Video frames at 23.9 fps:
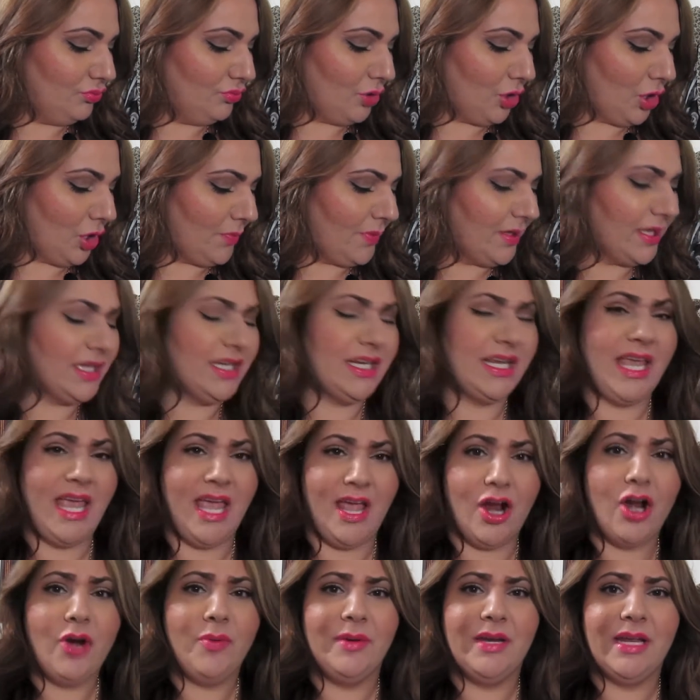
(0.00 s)
Urban
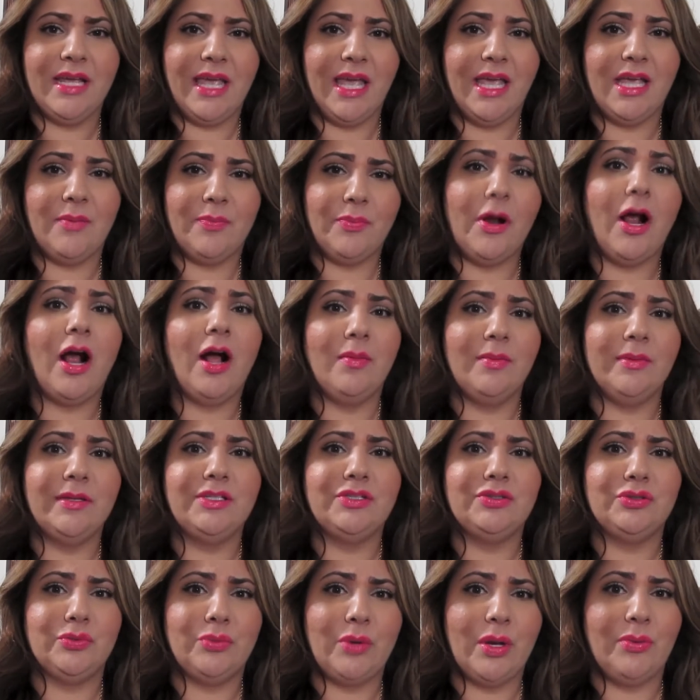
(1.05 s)
Decay could probably
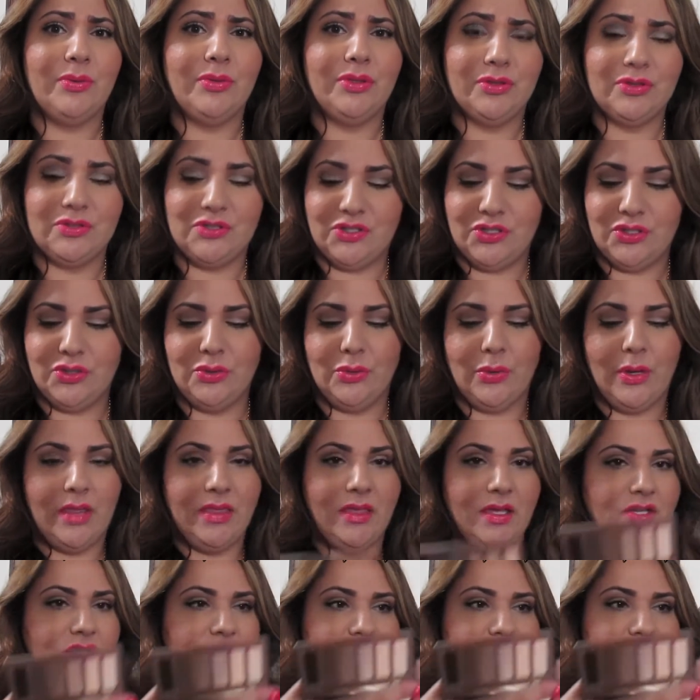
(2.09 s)
do away with those two and then